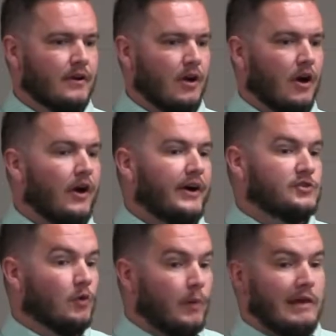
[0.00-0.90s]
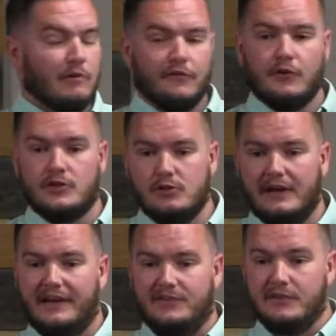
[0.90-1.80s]
caused what we refer to
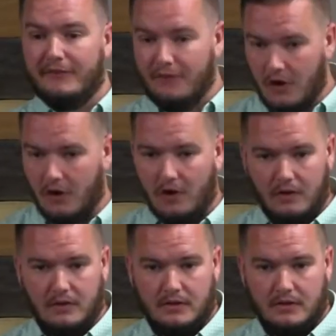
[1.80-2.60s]
as the fall.